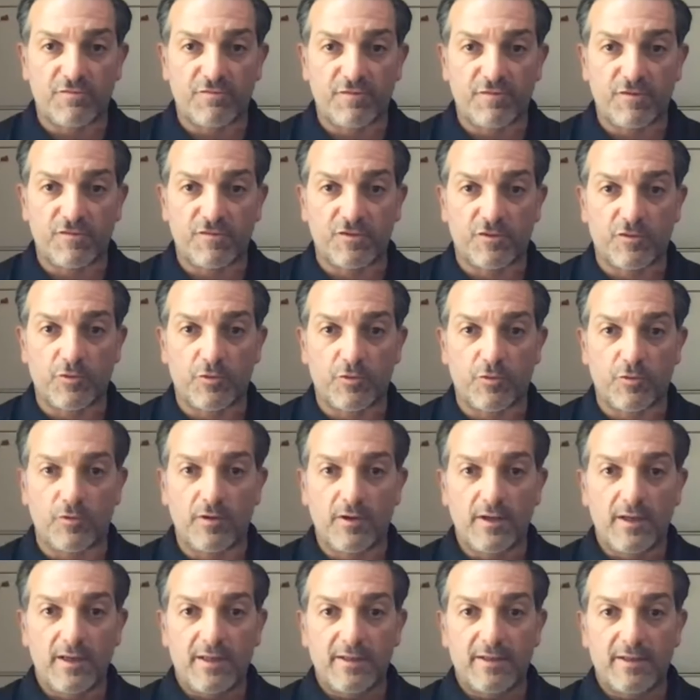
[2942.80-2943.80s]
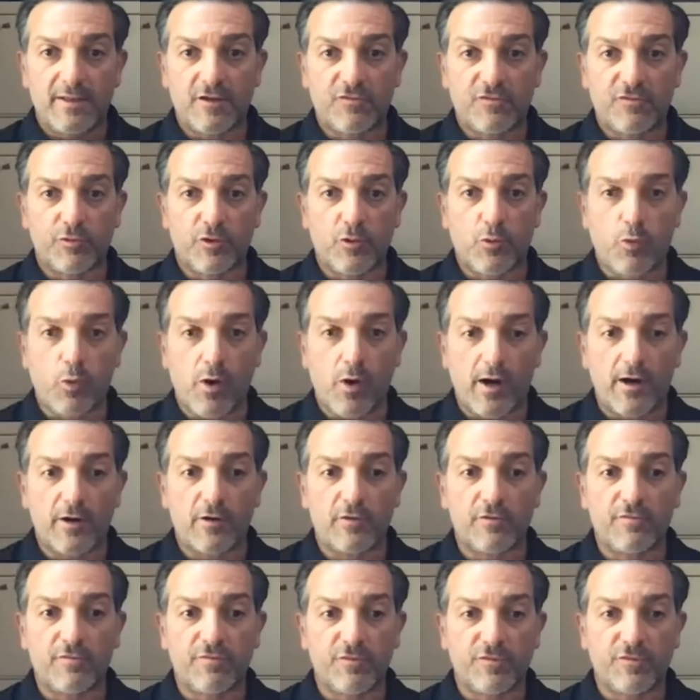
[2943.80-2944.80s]
physical that's
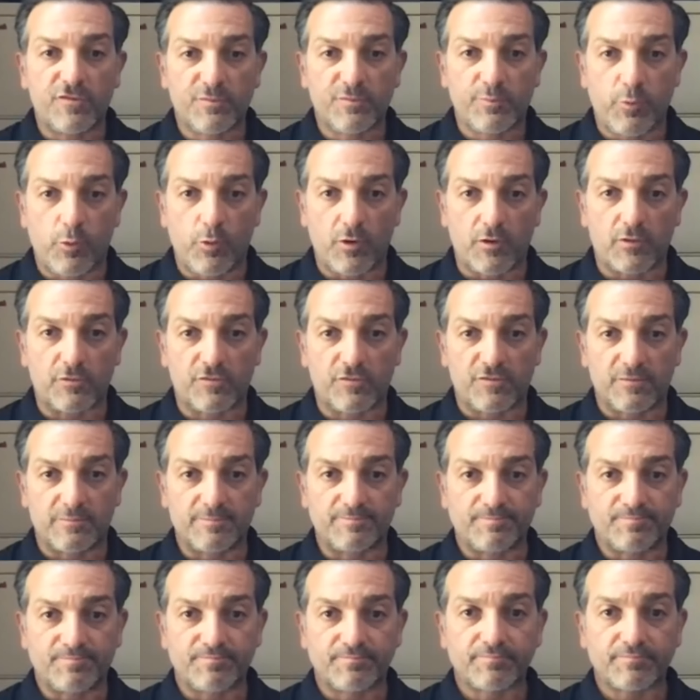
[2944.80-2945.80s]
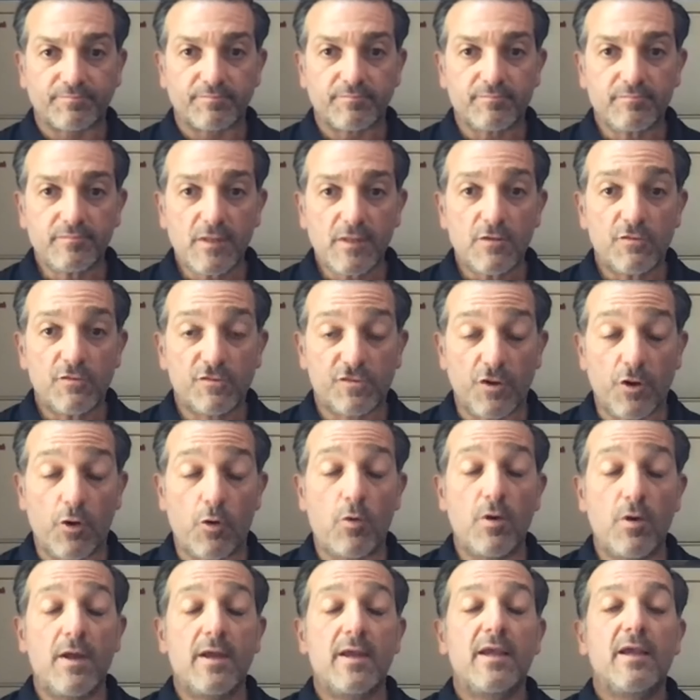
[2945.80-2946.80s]
required for sports?
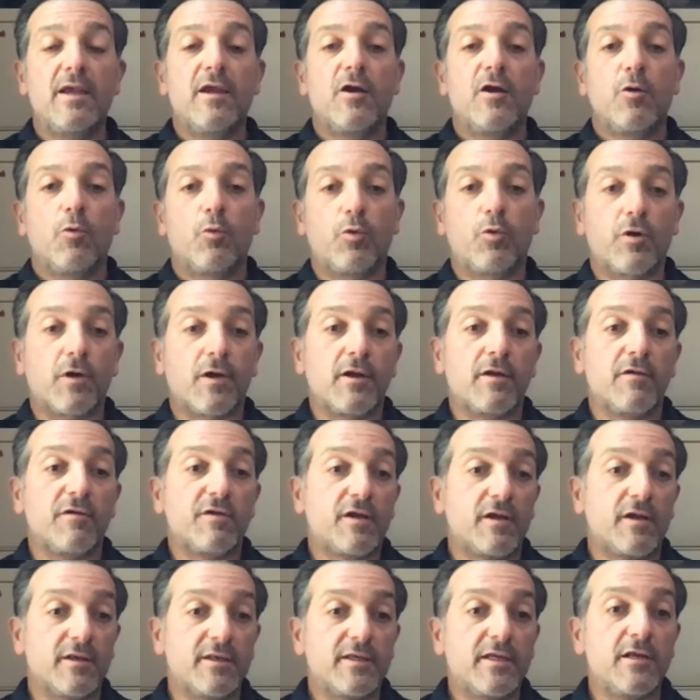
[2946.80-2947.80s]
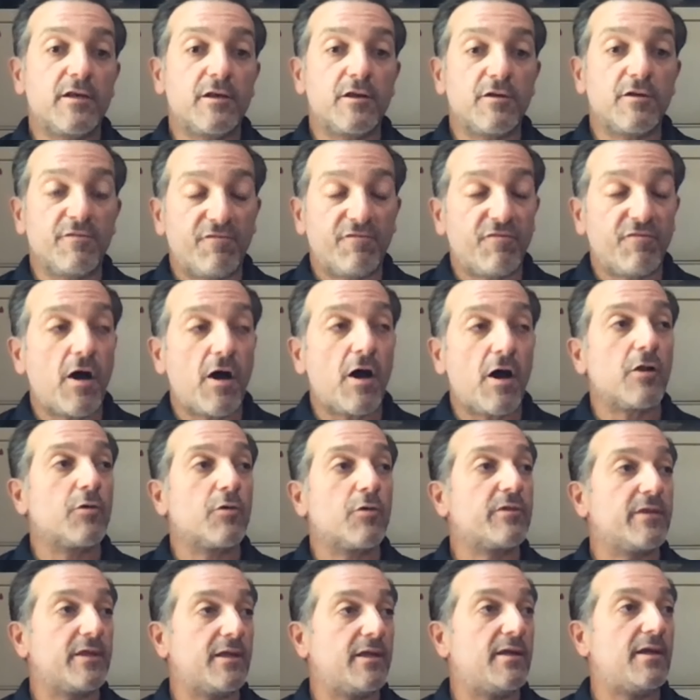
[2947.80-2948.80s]
So we're going to continue to follow
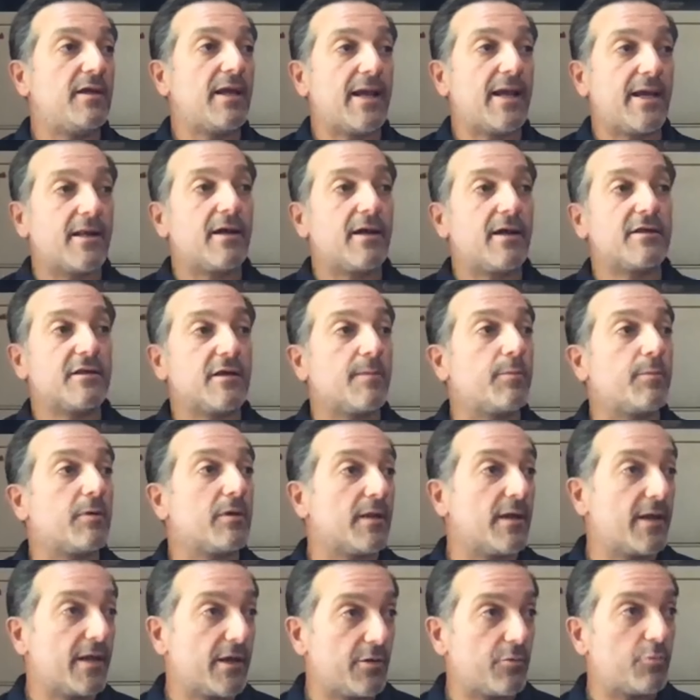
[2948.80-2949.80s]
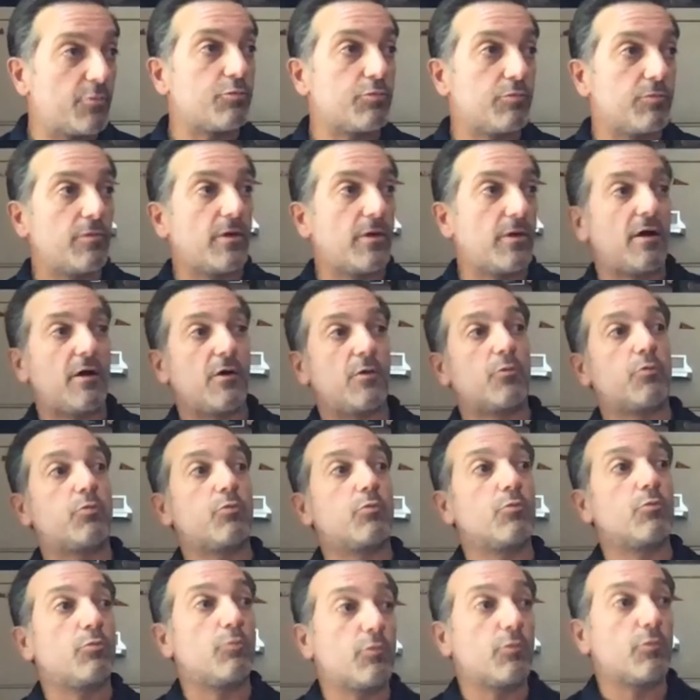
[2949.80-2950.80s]
the NIAA
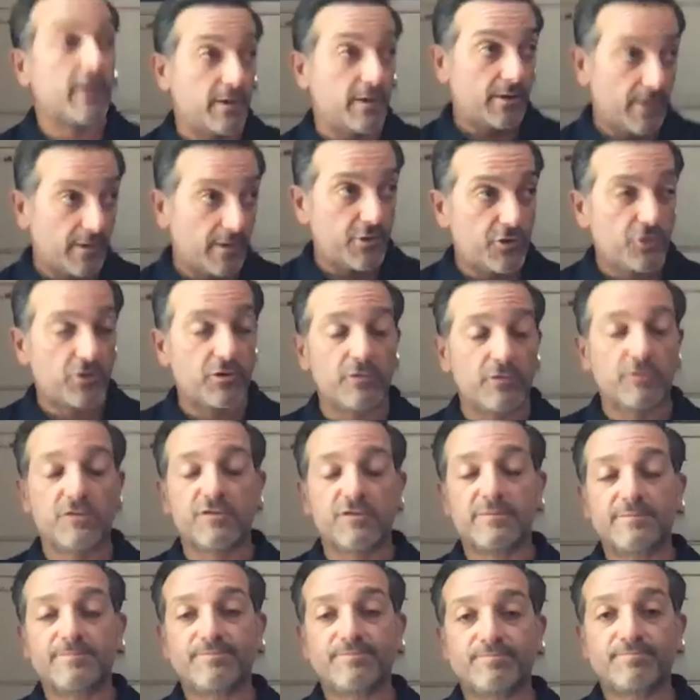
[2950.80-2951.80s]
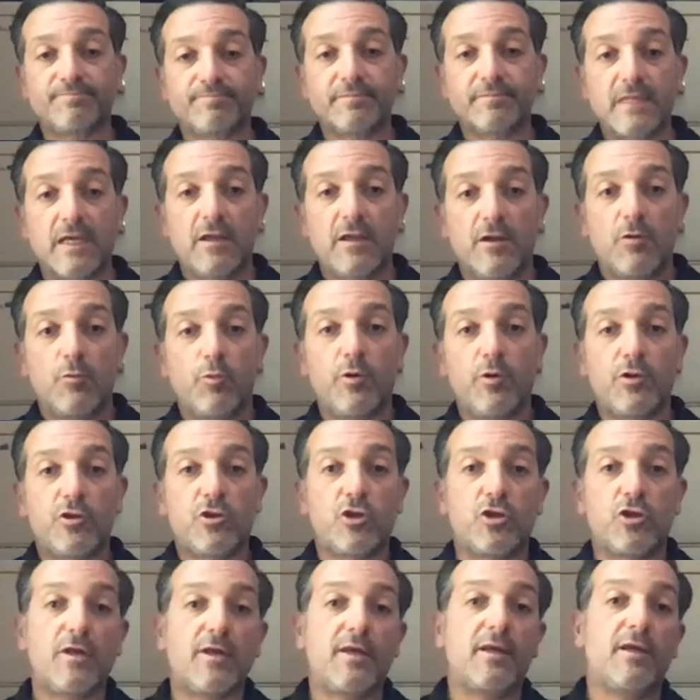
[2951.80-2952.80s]
regulations,
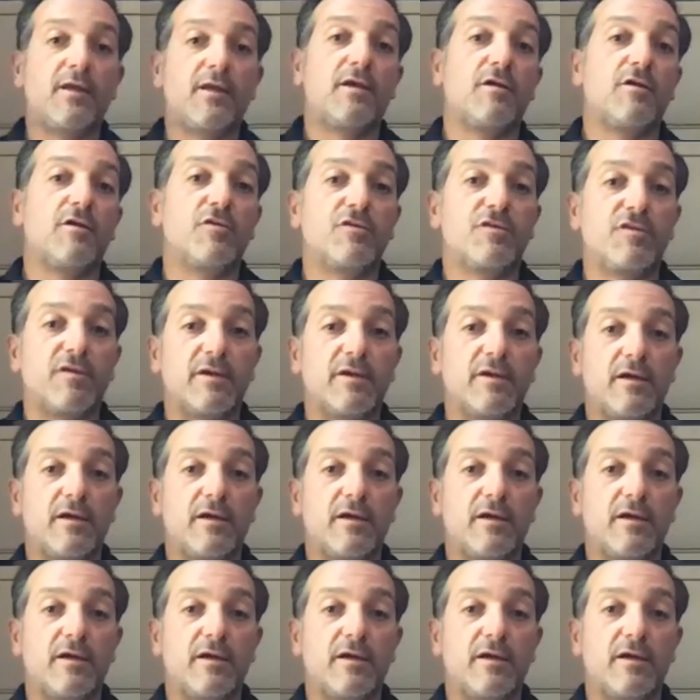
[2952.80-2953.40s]
which is